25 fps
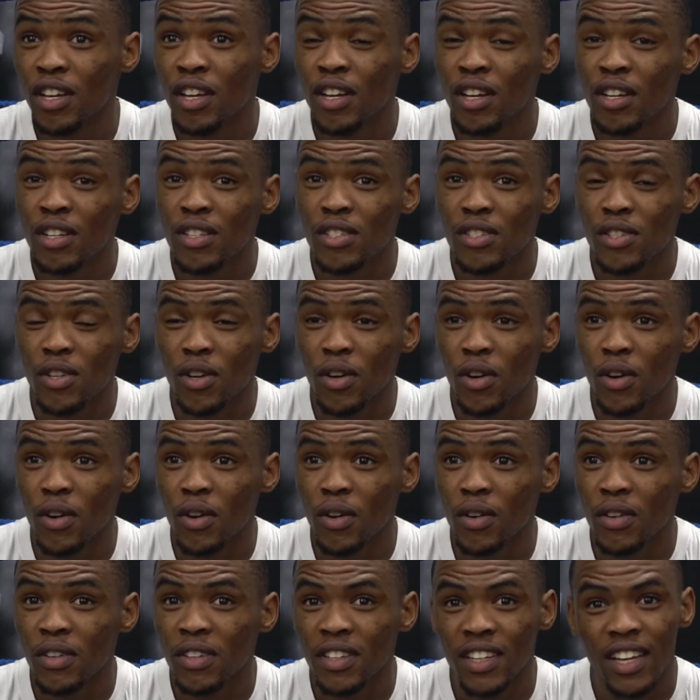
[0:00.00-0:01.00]

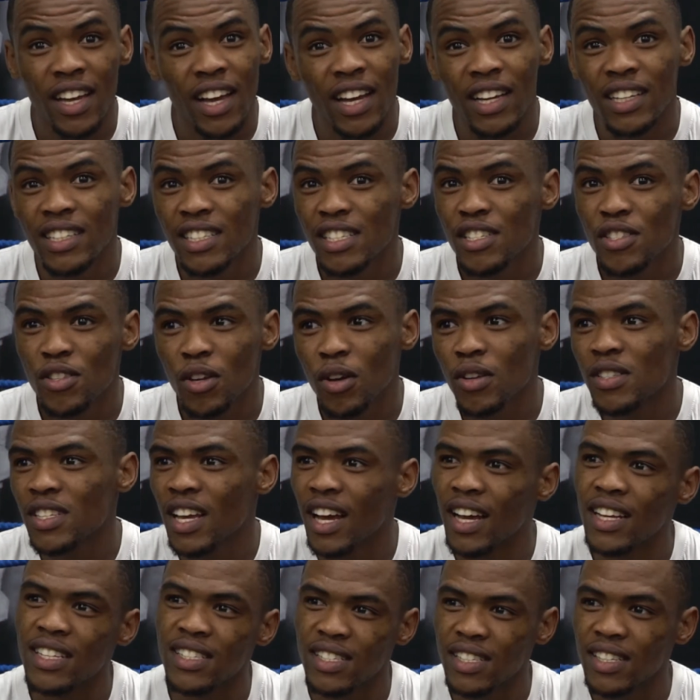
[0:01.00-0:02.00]
So yeah, just those
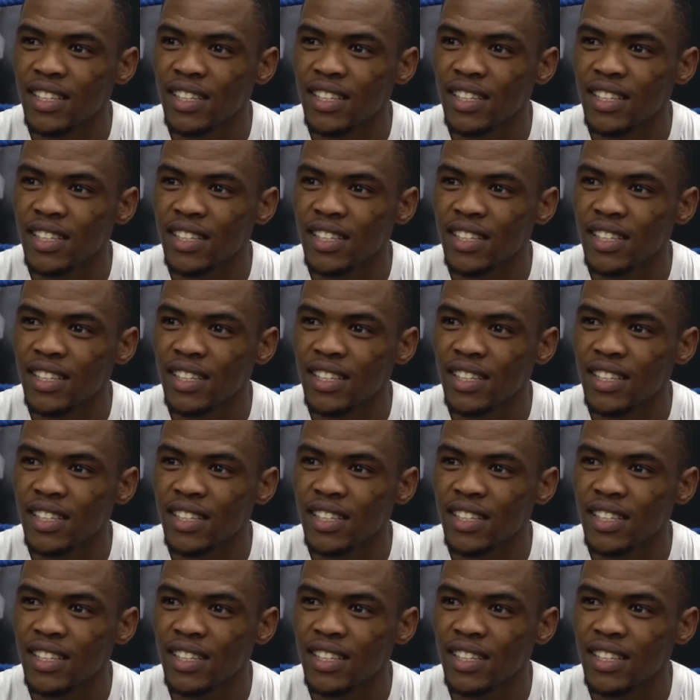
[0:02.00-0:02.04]
guys.